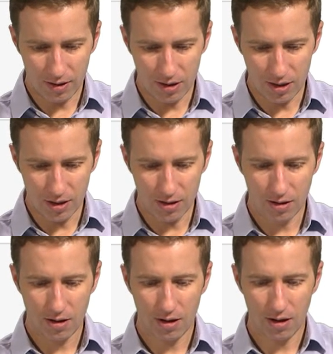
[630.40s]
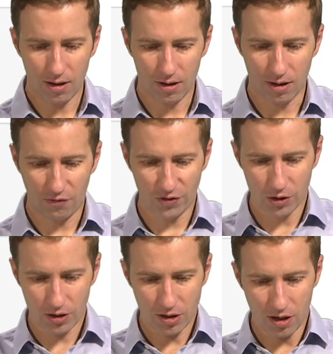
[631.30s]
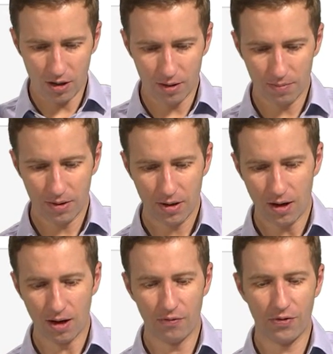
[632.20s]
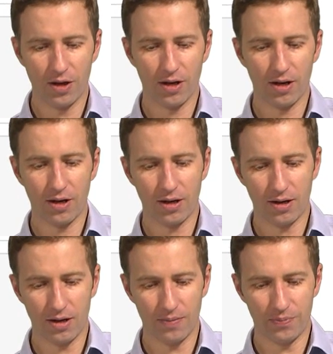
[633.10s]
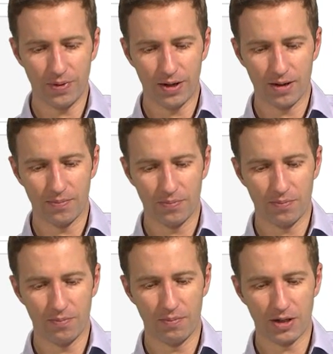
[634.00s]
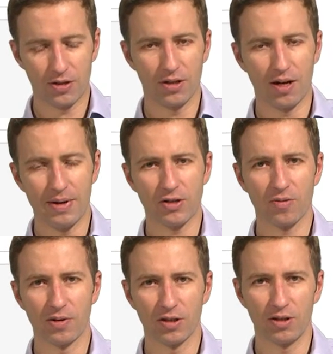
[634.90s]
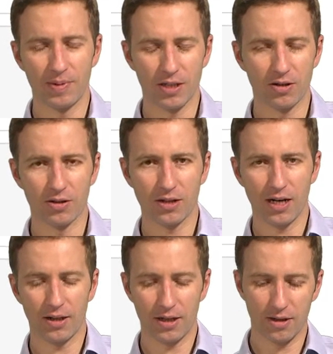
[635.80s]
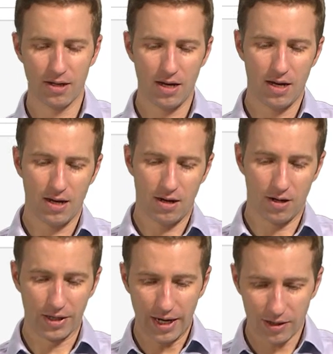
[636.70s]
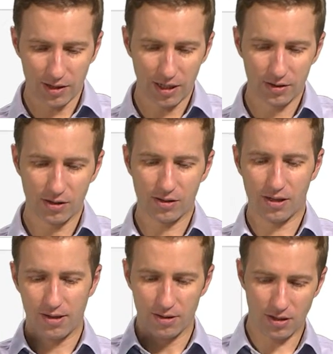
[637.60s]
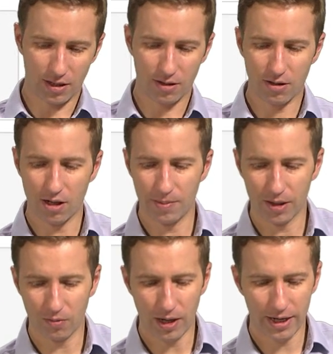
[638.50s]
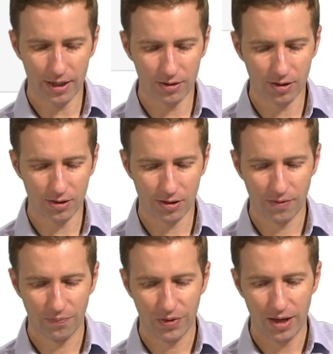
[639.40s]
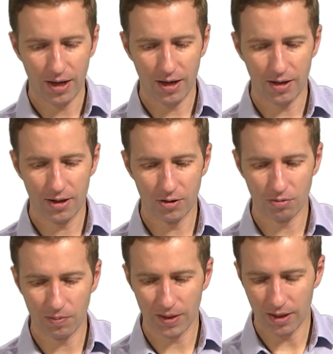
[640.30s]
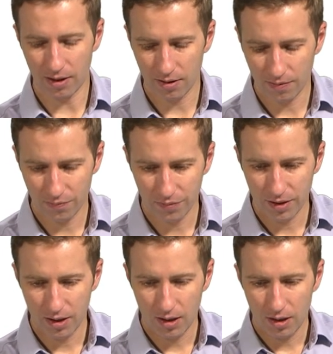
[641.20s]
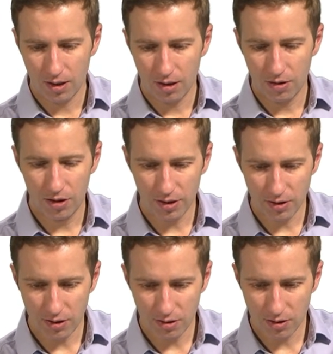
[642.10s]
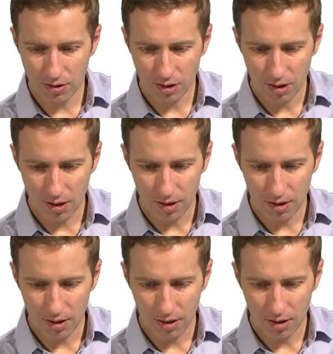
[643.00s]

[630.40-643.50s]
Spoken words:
the first column of the non-metric multidimensional scaling on the x-axis, the second column on the y-axis, and here's what we get. This is